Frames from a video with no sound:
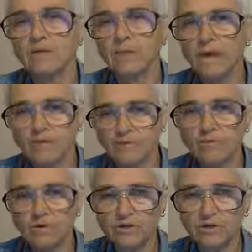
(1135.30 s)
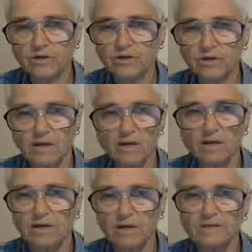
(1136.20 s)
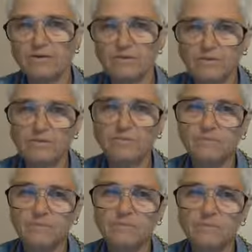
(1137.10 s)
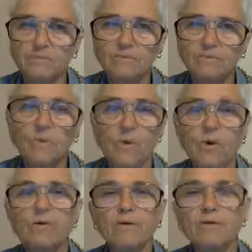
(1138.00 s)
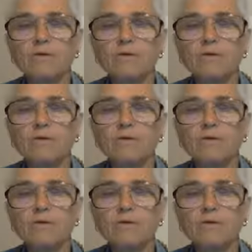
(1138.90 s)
Battle of Kurukshetra, they all had to mourn